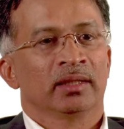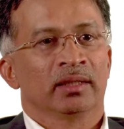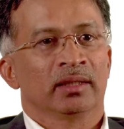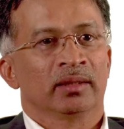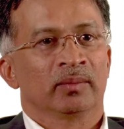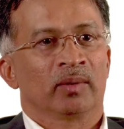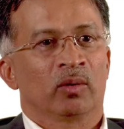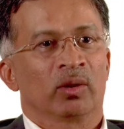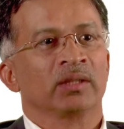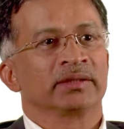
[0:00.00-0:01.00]
Uh,
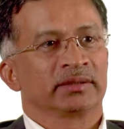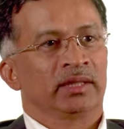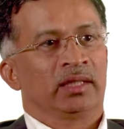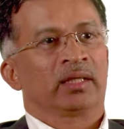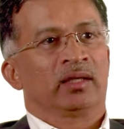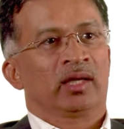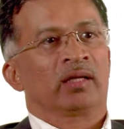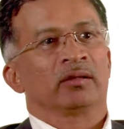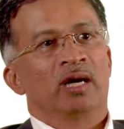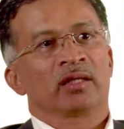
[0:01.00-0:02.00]
or else it can
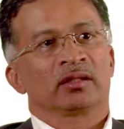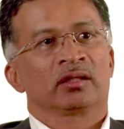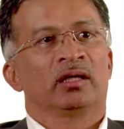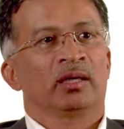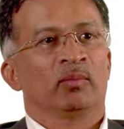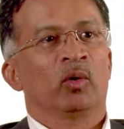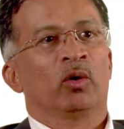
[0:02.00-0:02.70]
take a lot of time